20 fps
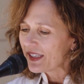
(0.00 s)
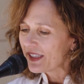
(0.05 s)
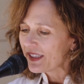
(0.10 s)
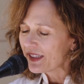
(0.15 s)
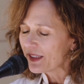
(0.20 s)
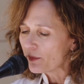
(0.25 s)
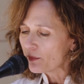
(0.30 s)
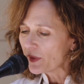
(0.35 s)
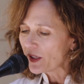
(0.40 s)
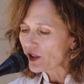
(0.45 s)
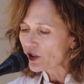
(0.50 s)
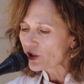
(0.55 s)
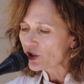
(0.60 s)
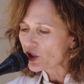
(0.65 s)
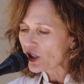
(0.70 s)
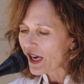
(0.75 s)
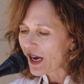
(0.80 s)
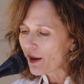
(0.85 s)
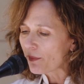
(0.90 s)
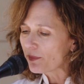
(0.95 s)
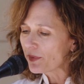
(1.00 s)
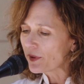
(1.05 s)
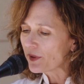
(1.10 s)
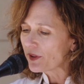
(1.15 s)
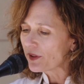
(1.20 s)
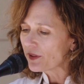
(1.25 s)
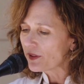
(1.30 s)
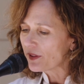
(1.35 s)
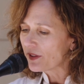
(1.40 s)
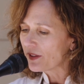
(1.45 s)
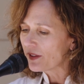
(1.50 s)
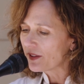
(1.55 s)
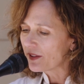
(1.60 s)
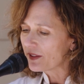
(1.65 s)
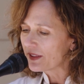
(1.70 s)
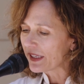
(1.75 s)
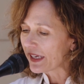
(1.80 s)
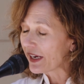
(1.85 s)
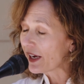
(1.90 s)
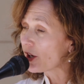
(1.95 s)
The Miller Chapel,
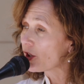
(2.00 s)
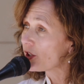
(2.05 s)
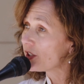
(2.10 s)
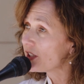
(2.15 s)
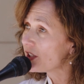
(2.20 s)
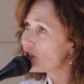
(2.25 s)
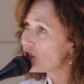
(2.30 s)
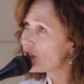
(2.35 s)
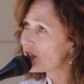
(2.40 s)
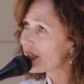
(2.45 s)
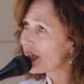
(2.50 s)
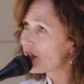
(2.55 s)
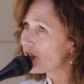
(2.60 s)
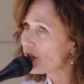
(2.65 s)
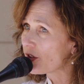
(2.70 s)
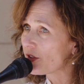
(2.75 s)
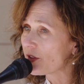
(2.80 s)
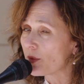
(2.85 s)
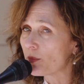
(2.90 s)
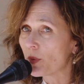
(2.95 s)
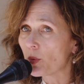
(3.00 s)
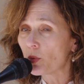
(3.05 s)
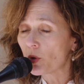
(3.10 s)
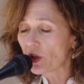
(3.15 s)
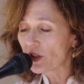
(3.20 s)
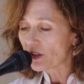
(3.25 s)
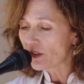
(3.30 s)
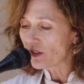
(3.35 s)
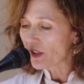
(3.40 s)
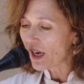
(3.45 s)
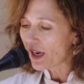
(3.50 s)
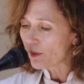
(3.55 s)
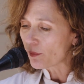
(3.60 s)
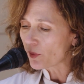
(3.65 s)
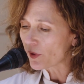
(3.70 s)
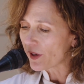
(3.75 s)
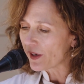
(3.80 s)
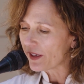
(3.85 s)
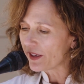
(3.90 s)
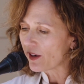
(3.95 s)
the Heritage Center, the Memorial
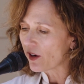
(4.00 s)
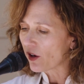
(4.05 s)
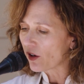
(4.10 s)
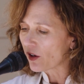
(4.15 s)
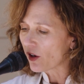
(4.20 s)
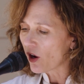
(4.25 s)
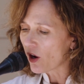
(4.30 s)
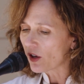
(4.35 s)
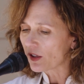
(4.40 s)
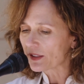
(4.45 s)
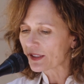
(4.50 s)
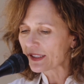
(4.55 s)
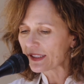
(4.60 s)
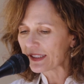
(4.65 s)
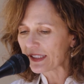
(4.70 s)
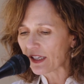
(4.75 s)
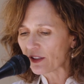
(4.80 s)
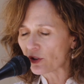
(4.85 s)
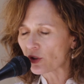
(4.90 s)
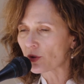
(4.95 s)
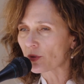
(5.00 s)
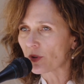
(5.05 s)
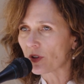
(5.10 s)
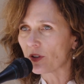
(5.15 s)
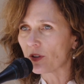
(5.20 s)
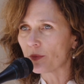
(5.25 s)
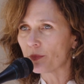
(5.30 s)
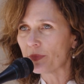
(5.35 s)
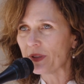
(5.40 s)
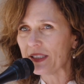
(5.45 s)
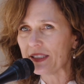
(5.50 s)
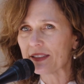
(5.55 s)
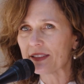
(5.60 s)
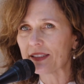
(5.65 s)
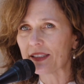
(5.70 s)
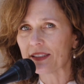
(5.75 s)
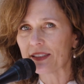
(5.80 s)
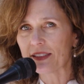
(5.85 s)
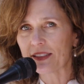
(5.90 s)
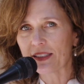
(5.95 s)
Library are all central
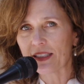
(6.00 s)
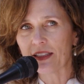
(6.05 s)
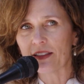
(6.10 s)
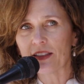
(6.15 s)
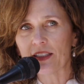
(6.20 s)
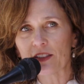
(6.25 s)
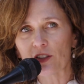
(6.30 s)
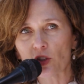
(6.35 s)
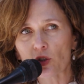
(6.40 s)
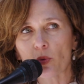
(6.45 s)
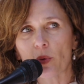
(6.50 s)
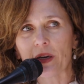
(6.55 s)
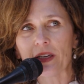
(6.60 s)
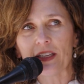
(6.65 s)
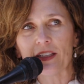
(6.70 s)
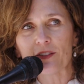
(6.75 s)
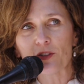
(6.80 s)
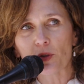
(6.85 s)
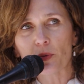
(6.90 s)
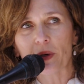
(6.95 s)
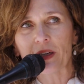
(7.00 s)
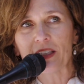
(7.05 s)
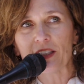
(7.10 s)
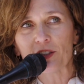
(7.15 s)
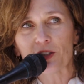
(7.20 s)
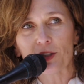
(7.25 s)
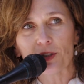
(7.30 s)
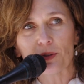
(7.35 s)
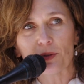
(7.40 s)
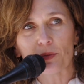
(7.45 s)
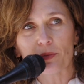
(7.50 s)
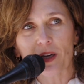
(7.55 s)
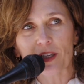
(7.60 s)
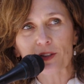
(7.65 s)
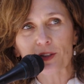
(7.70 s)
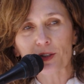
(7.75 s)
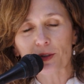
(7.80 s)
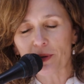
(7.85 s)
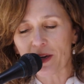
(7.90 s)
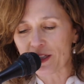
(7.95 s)
pieces in this 2022
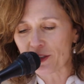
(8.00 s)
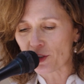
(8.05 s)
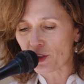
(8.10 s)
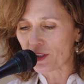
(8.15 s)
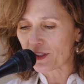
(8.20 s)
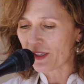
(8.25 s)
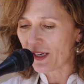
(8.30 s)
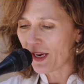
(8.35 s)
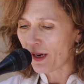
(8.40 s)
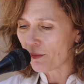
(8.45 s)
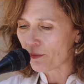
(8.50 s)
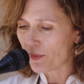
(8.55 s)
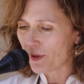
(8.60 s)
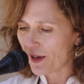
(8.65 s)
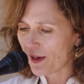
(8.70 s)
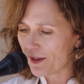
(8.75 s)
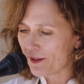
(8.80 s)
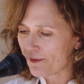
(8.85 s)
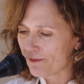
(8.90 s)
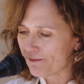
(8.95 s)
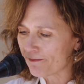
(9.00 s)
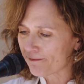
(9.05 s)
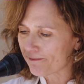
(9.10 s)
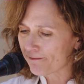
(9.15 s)
restoration campaign.